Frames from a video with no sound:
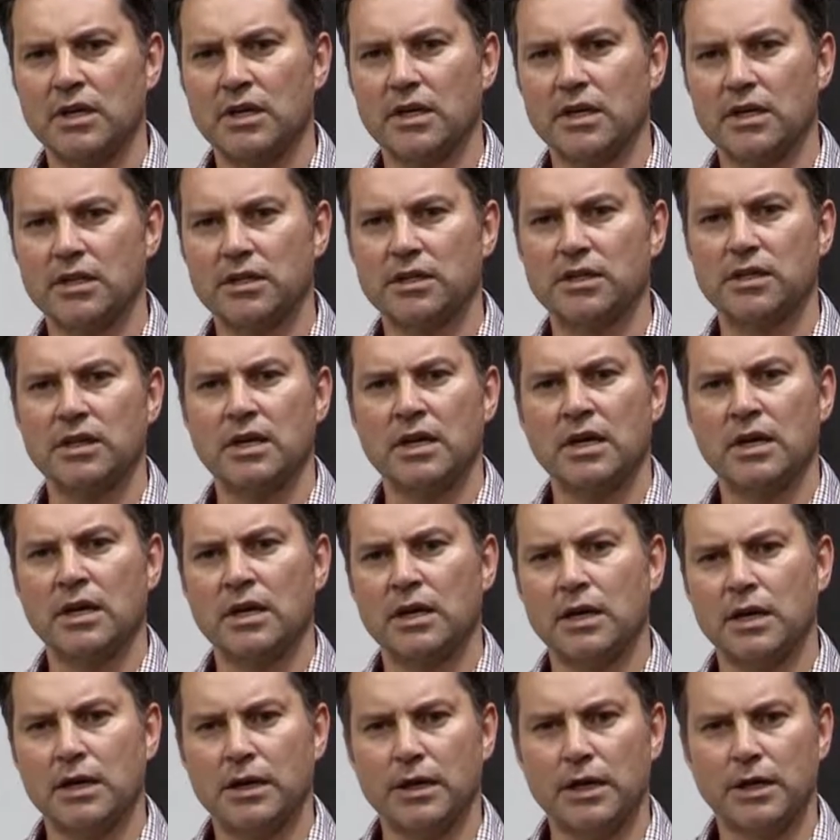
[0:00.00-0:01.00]
It's
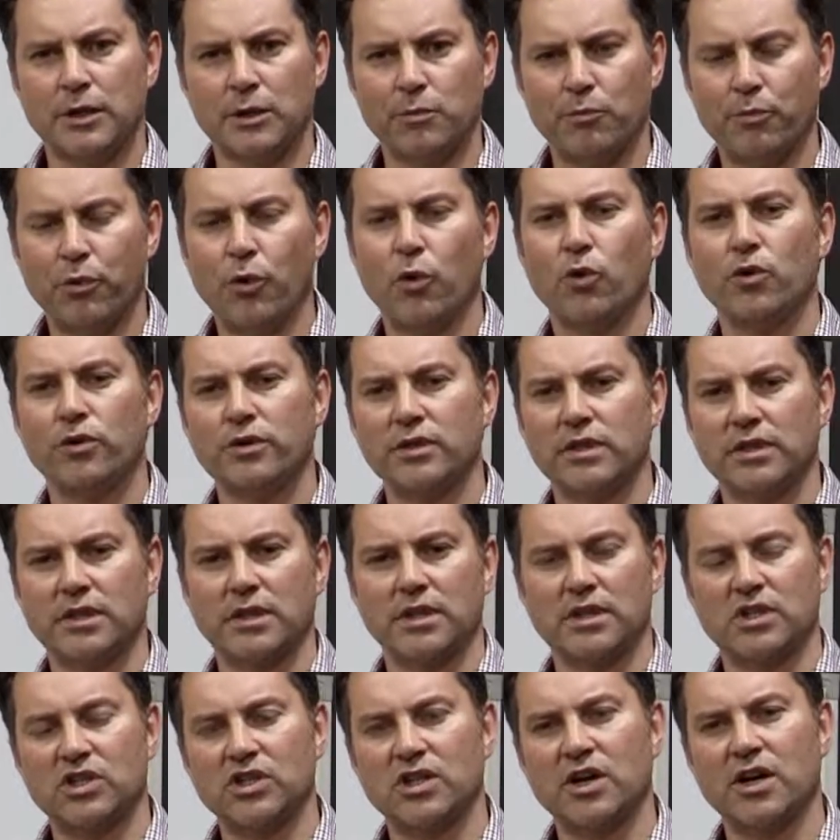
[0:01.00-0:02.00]
an important
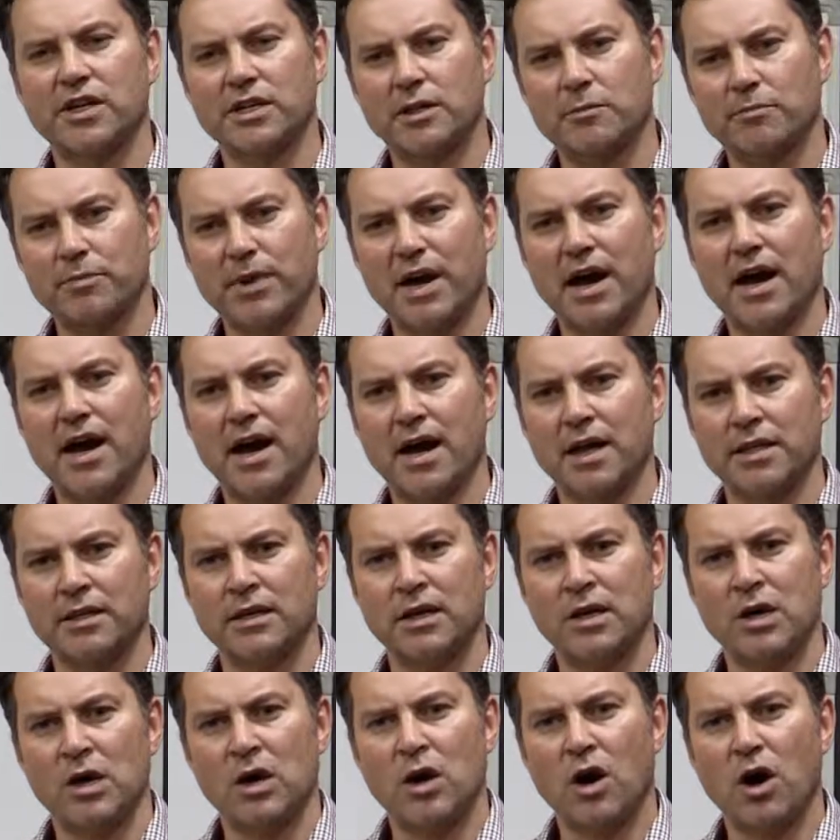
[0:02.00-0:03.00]
and exciting part
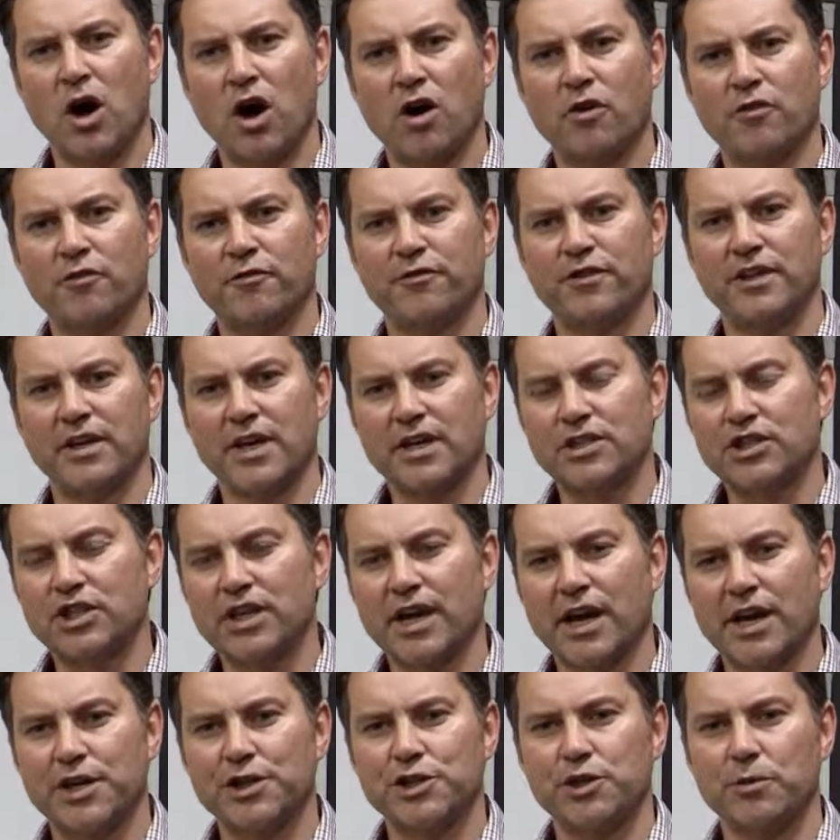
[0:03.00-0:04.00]
of the
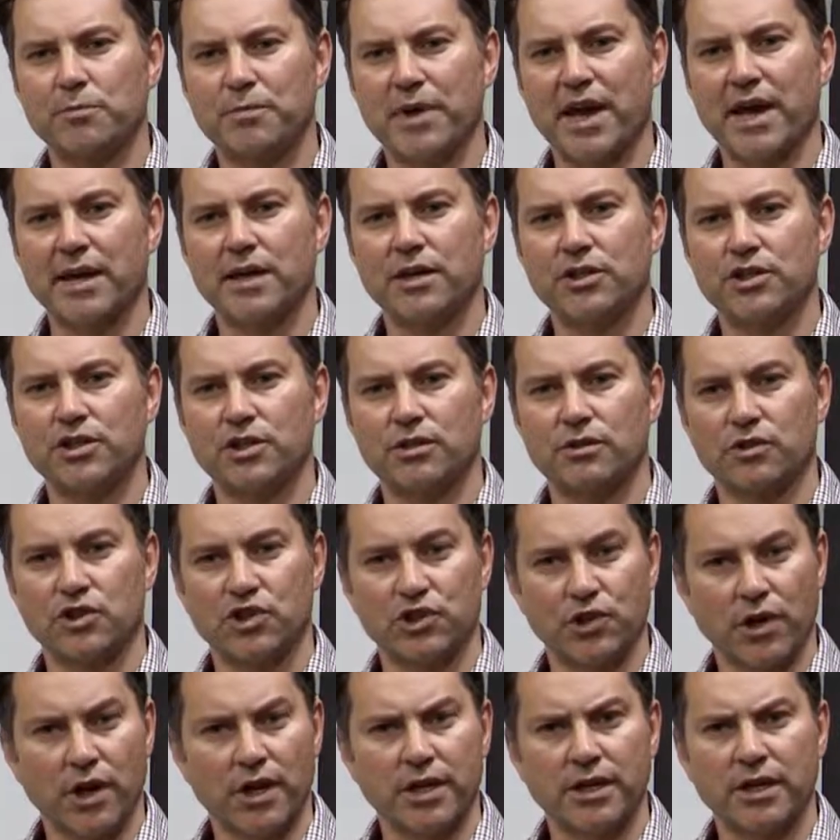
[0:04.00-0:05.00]
education package in
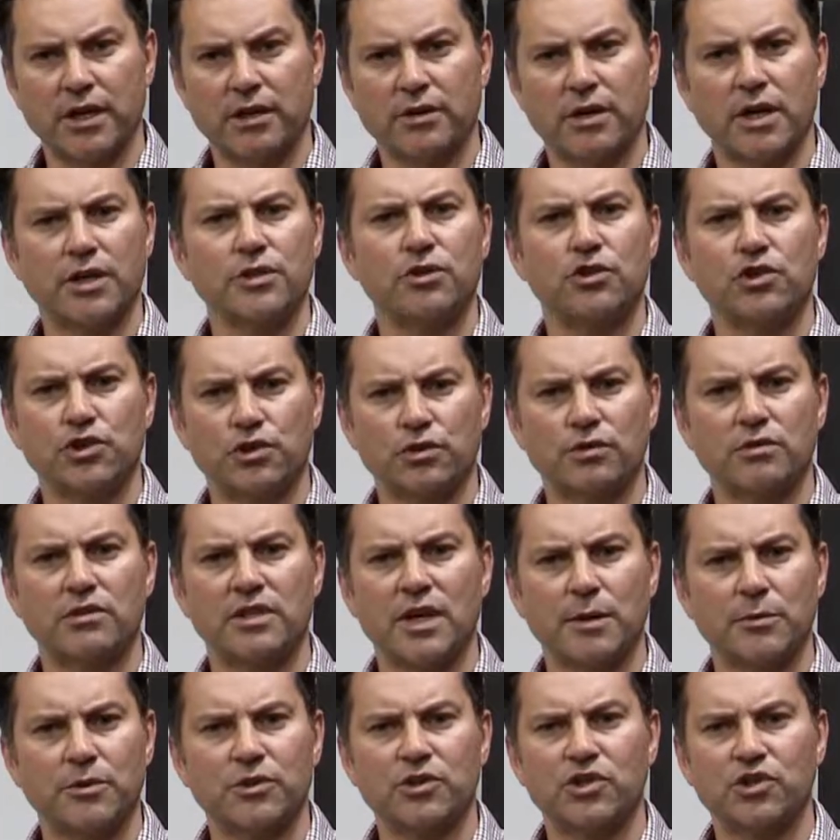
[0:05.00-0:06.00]
Australia, and you should
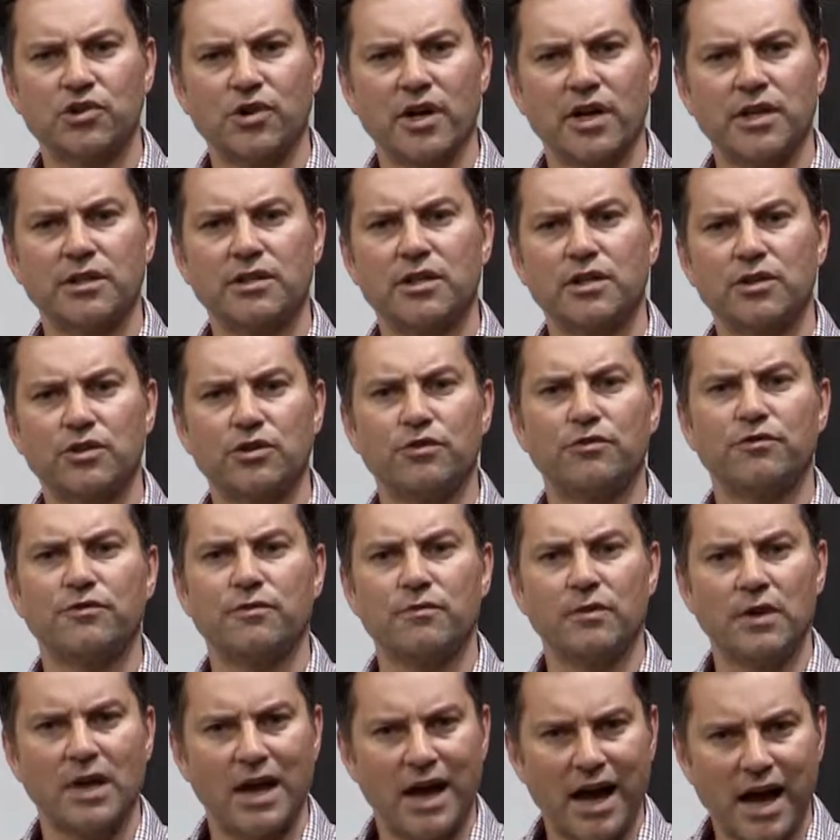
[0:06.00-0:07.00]
demonstrate that
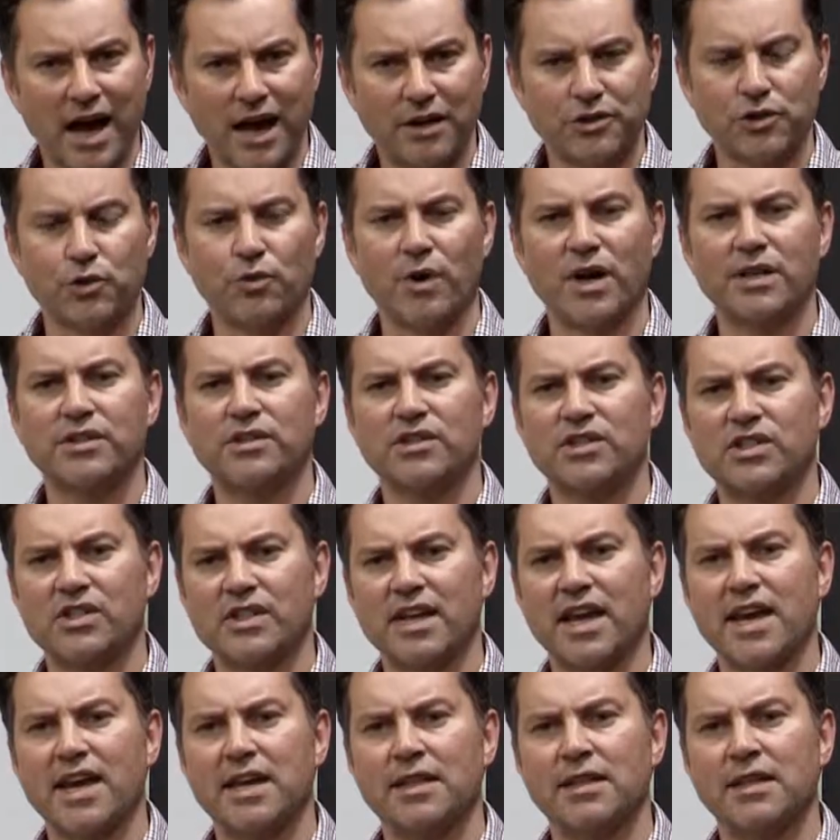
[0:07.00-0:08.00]
you
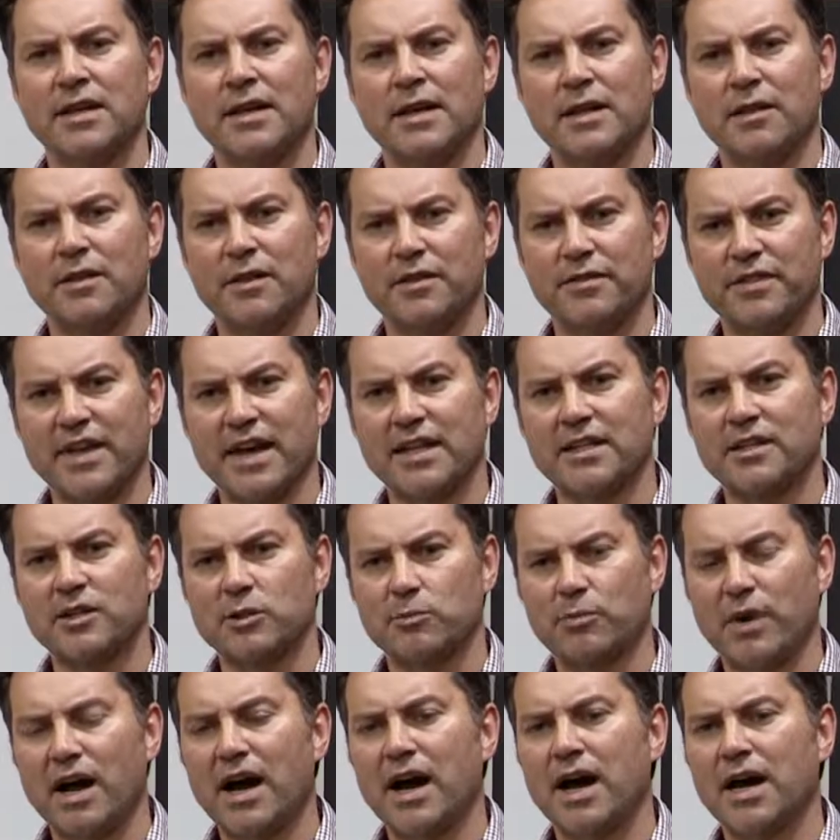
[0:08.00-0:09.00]
understand that that is
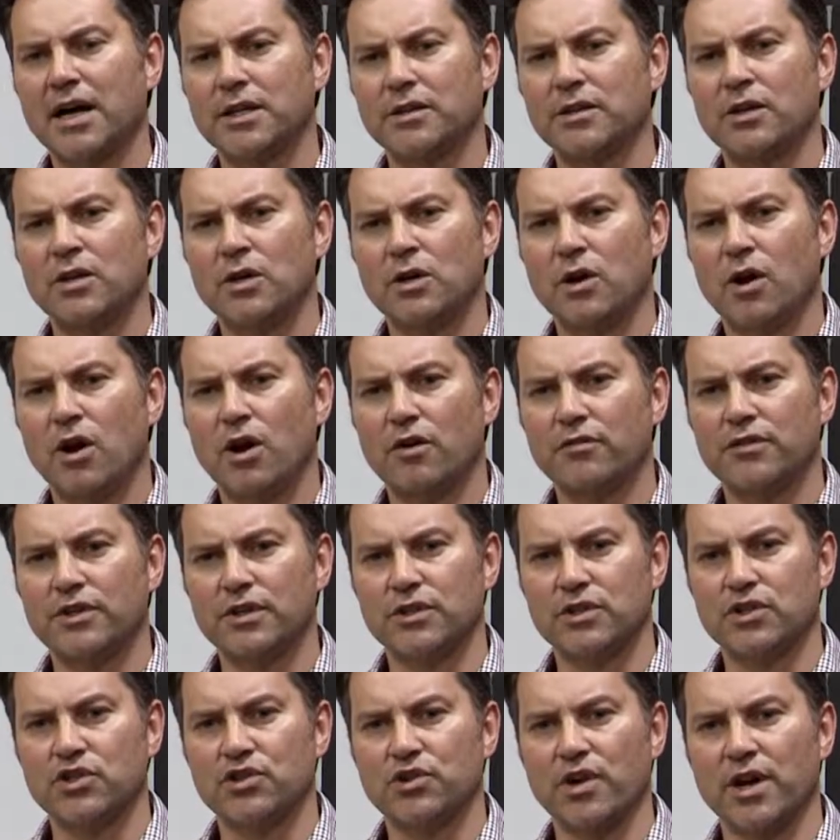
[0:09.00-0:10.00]
part of the
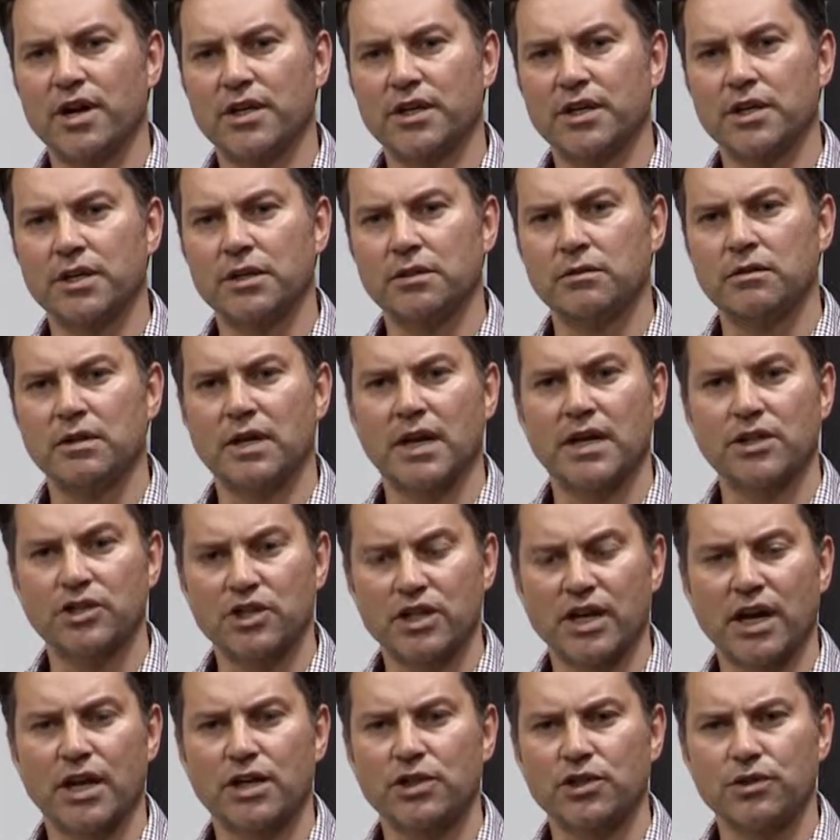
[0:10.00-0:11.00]
Australian
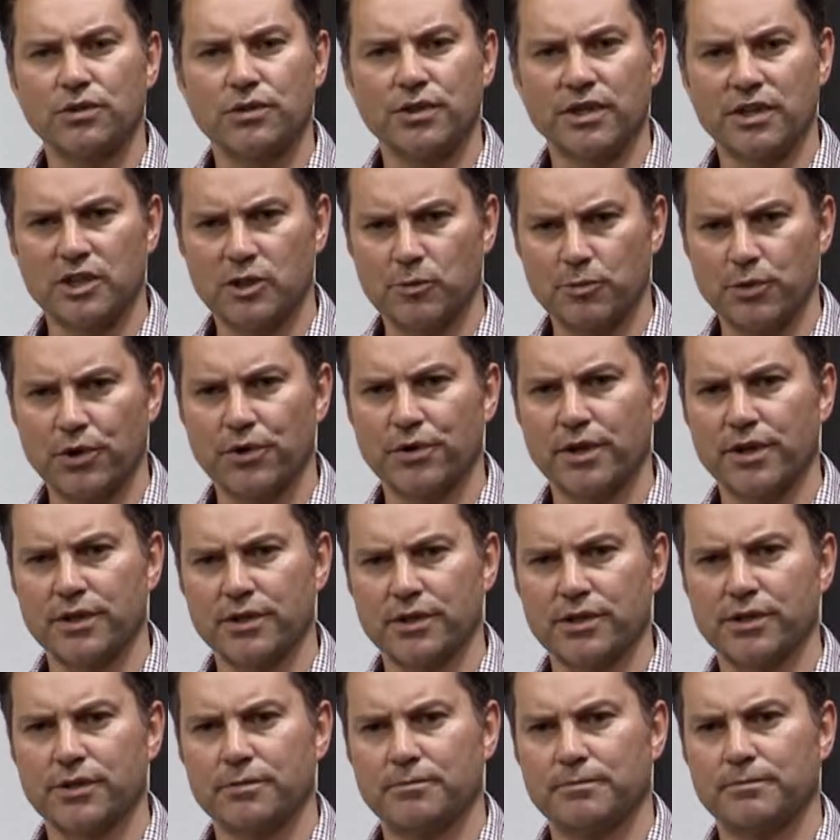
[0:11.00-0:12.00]
educational
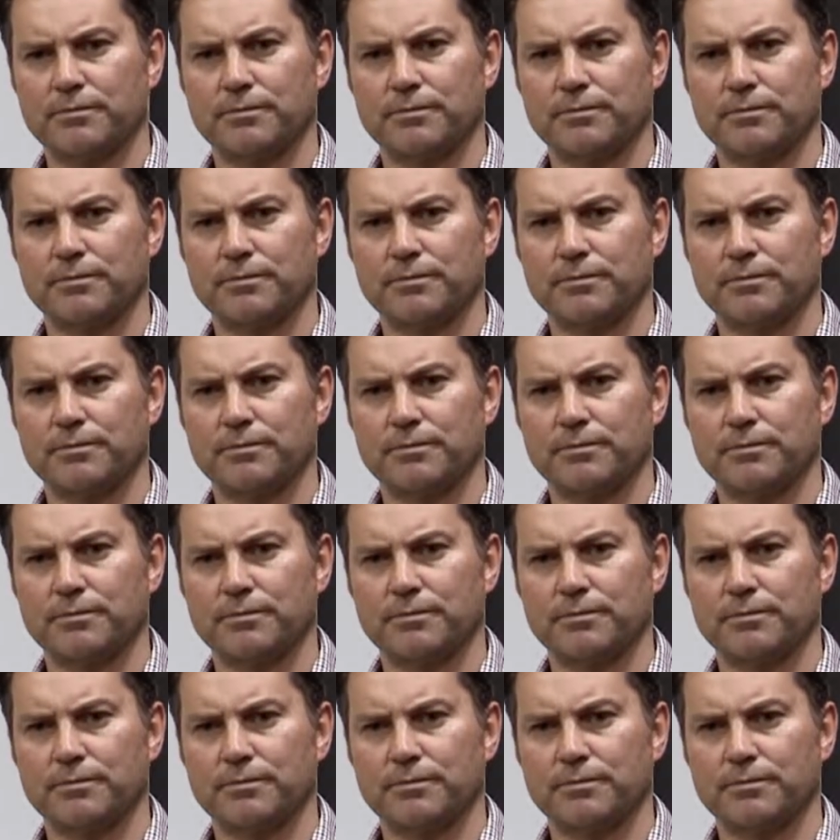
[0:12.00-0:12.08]
experience.